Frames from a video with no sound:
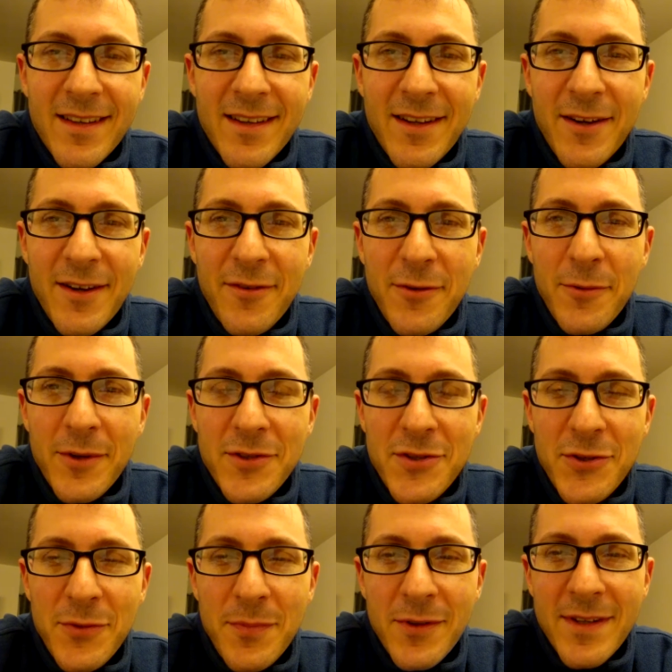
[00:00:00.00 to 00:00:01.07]
Hey everyone,
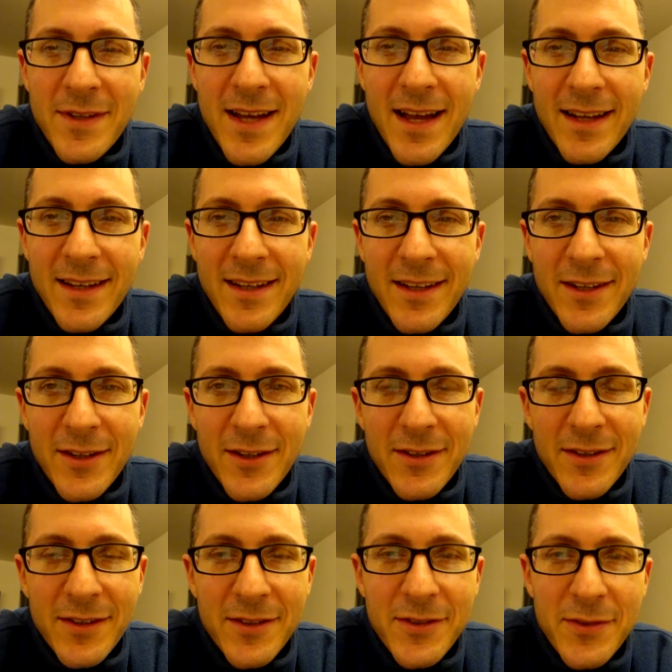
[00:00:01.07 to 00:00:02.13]
Super Dad
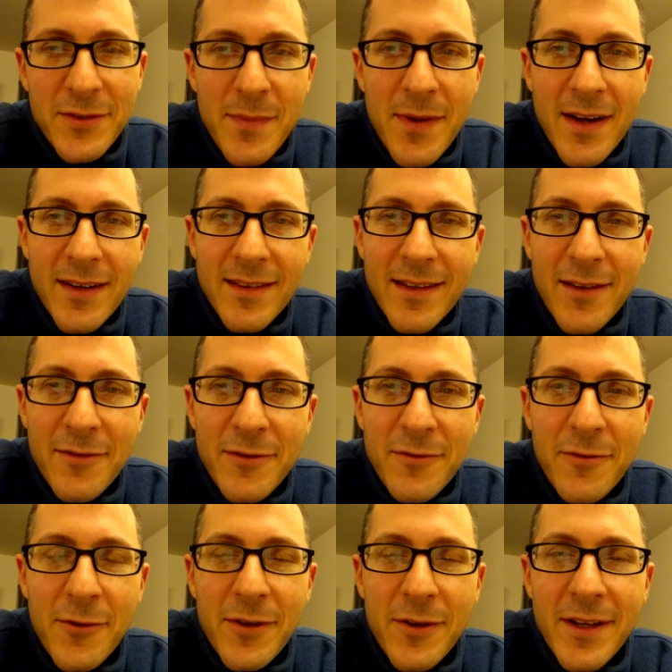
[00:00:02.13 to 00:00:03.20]
here. It's about
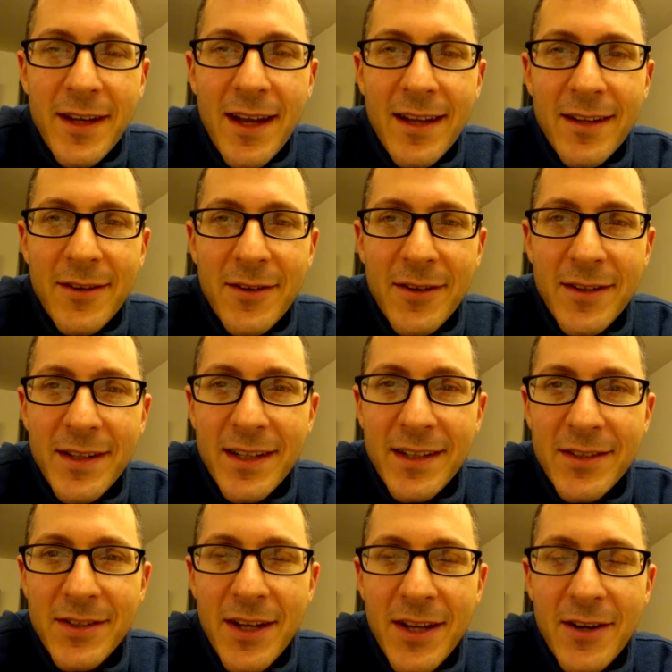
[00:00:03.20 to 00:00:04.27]
11:48 on a
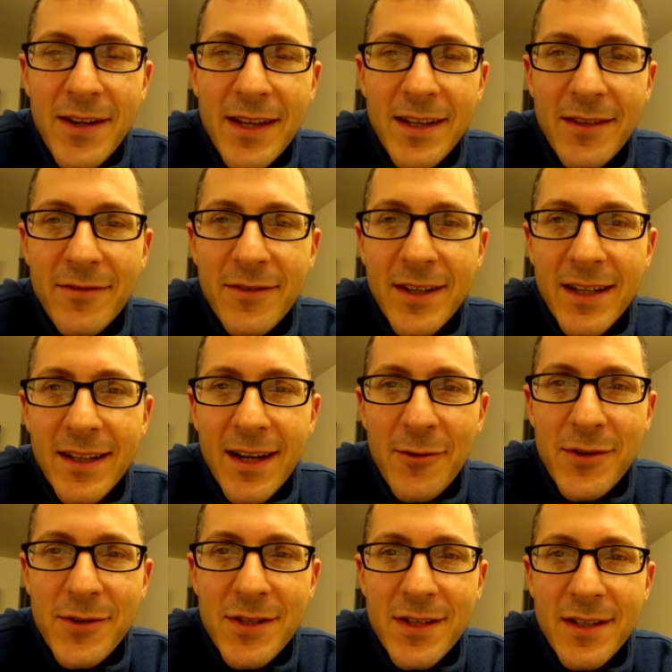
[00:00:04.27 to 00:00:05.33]
Saturday evening, and I
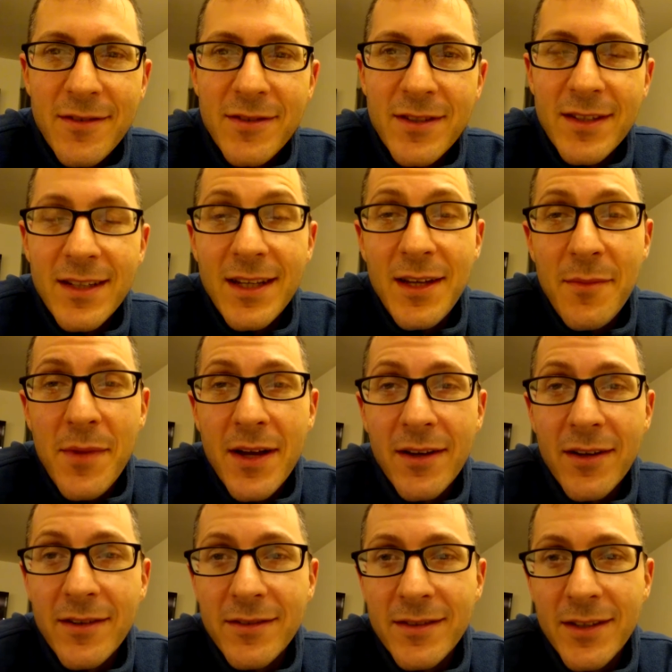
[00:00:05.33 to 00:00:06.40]
received an
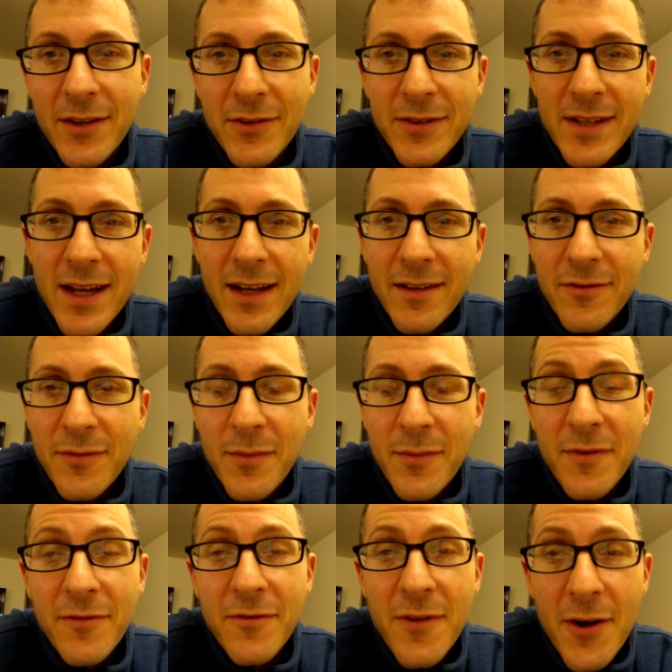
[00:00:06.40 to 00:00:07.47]
email the other day from
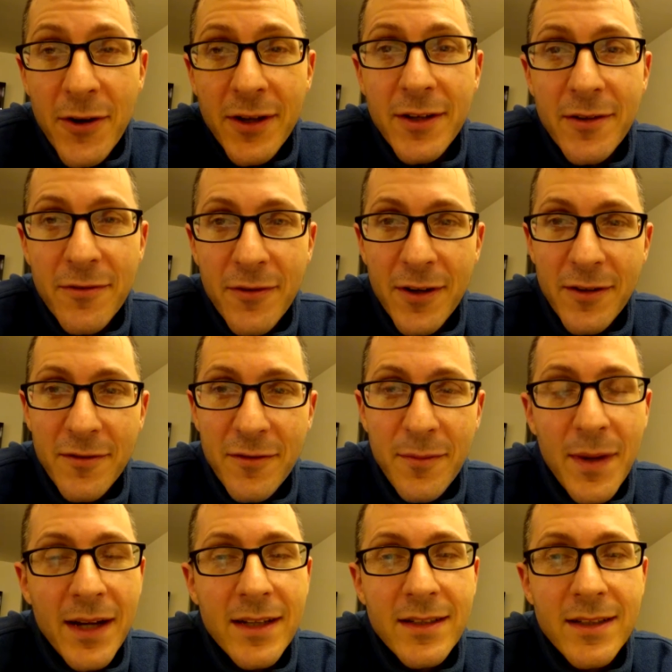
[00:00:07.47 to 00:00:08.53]
a very good friend of
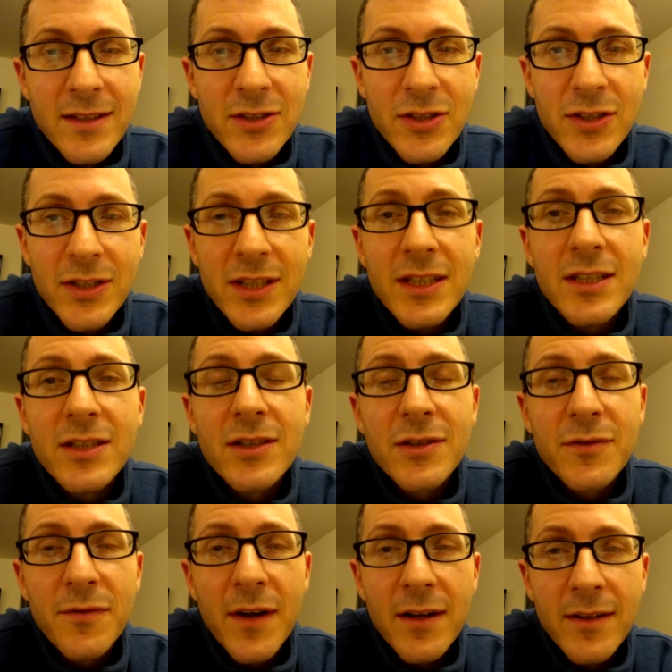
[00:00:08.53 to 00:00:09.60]
mine, and she
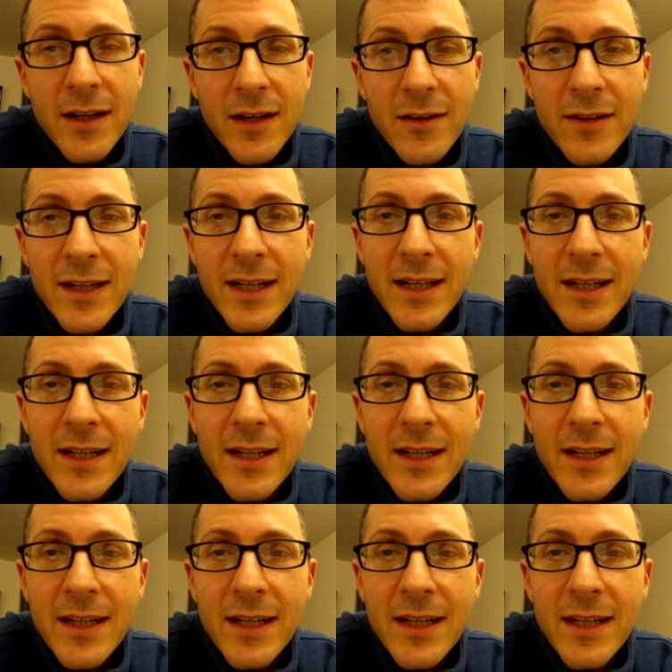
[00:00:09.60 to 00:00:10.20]
just found out